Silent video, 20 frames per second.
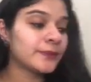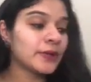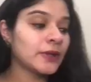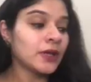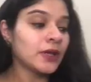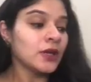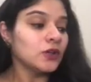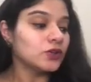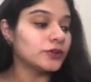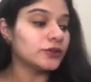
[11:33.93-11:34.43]

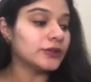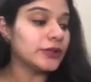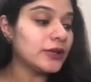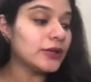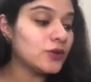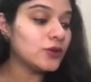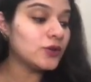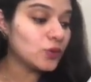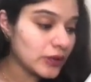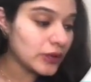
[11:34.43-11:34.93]
So they
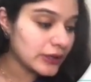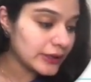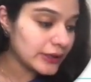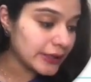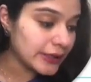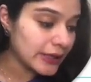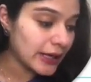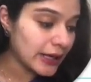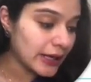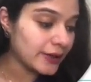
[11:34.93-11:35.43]
do contain
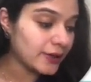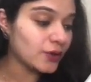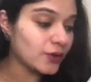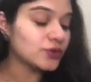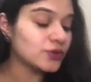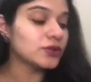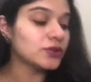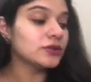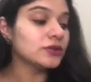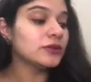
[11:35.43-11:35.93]
hydrogen,
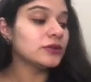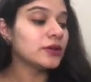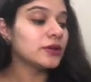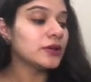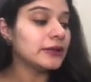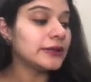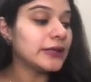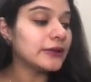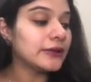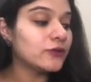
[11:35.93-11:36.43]

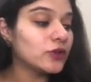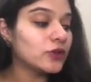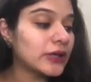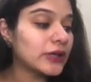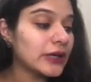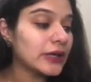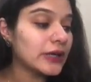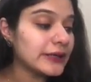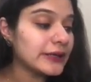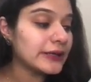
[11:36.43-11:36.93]
they would
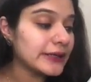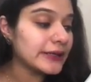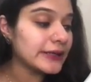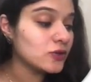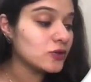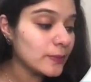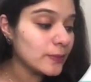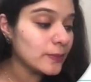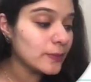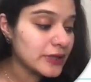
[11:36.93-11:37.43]
contain a
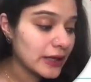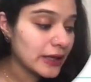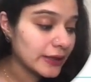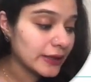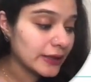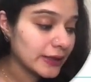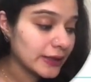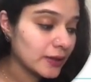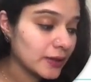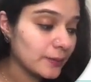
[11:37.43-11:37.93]
non-metallic
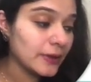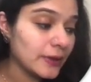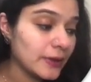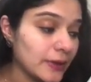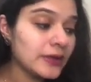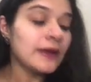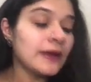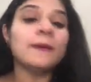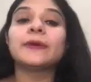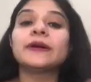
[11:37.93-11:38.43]
element,
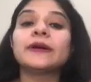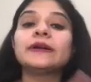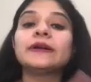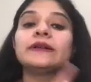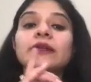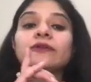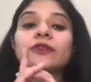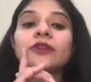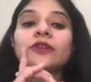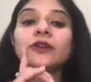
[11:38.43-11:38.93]
but they
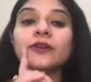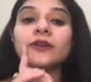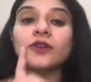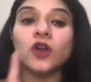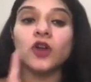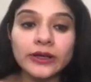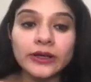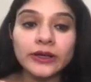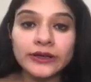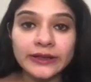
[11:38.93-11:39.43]
will
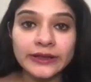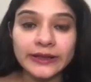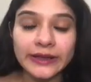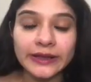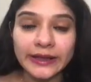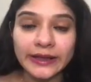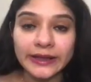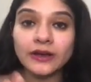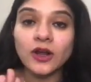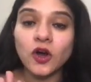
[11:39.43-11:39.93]
not contain
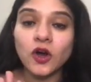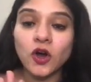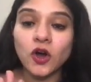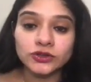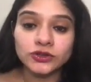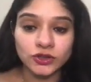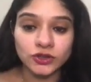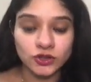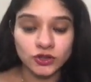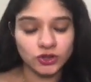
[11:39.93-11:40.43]

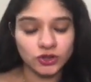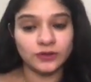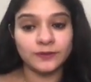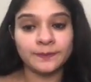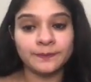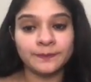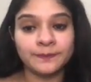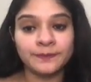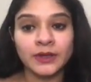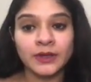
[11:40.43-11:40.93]
oxygen.
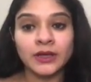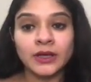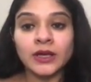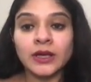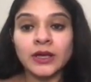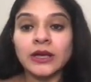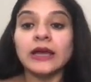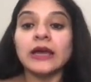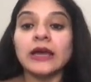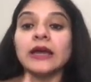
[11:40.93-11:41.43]

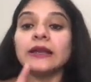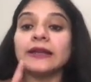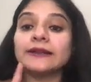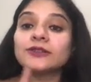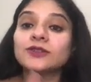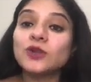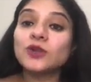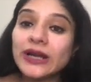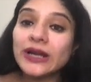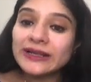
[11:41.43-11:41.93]
Let's
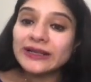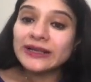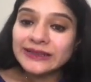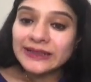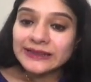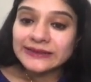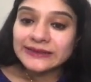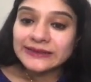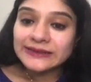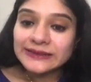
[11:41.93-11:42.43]
look at the
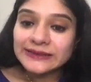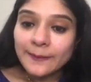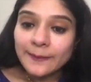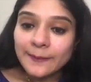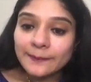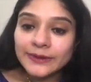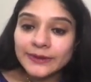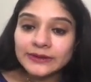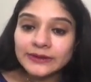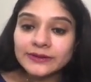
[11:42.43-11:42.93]

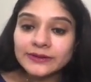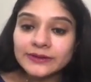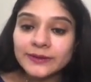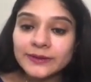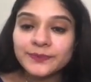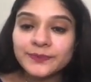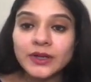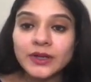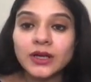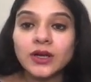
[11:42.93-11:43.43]
examples
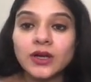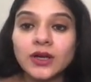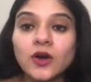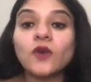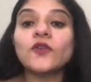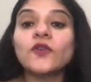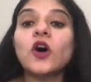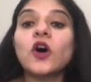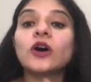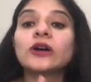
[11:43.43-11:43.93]
of
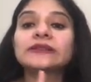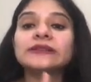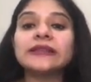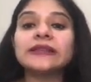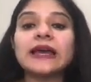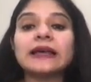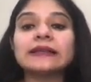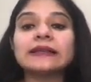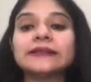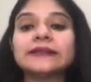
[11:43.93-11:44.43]

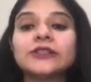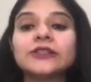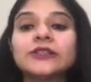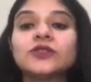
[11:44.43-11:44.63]
oxyacids. We